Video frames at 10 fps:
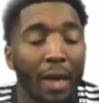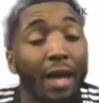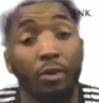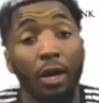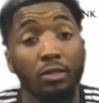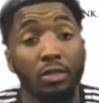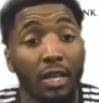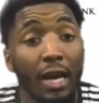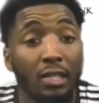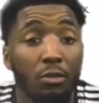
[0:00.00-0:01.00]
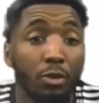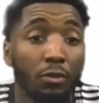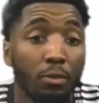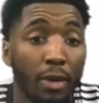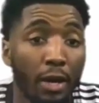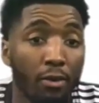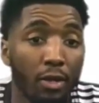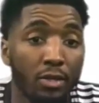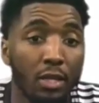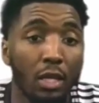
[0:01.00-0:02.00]
backgrounds and guys come from different
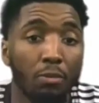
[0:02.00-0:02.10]
backgrounds.